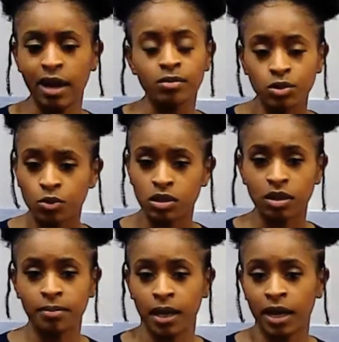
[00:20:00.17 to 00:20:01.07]
I was doing
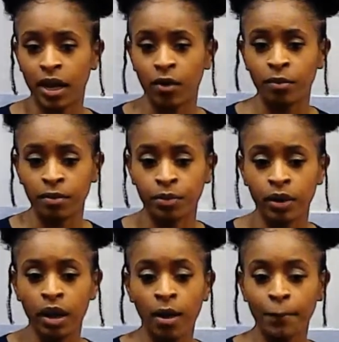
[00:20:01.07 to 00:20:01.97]
something. I can't remember.
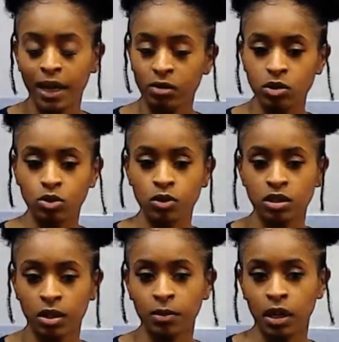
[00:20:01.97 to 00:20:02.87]
But I was doing
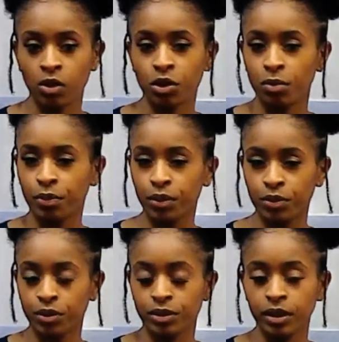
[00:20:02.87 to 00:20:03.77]
something on the
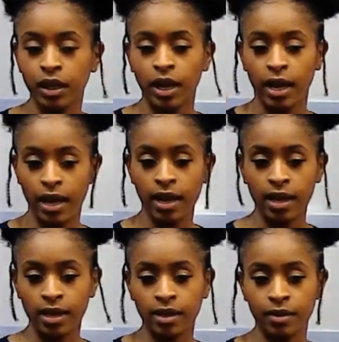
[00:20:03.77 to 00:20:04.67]
computer.
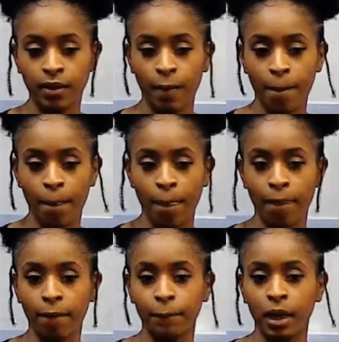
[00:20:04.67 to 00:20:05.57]
And
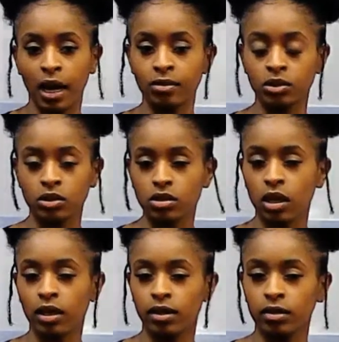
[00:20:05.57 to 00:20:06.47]
I was just
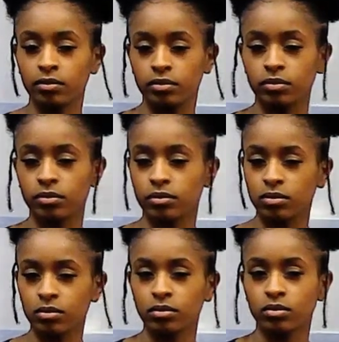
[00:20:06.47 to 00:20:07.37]
like,
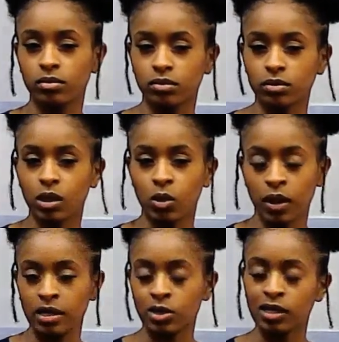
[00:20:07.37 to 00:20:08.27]

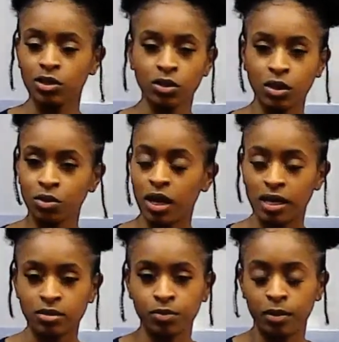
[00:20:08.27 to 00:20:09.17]
okay. So I turned on the
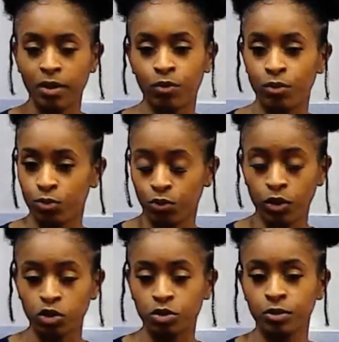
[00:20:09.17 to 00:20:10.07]
gospel, my
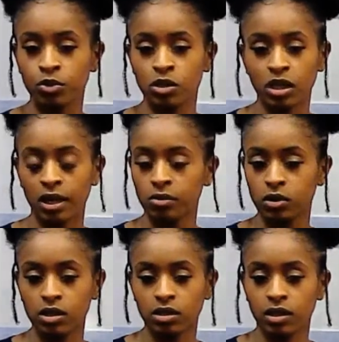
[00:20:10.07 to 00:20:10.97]
worship music, and I was
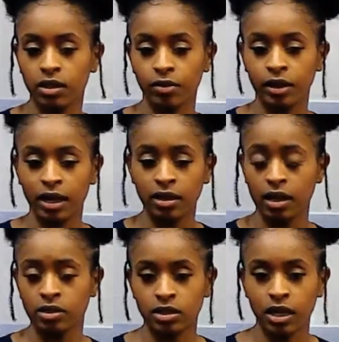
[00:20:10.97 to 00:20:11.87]
just sitting there, and I
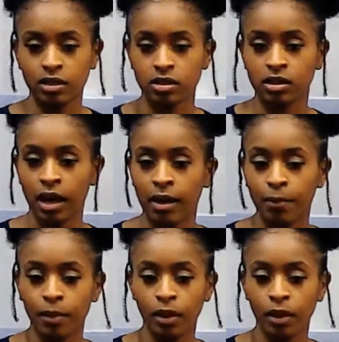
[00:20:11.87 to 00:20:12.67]
just had to stop.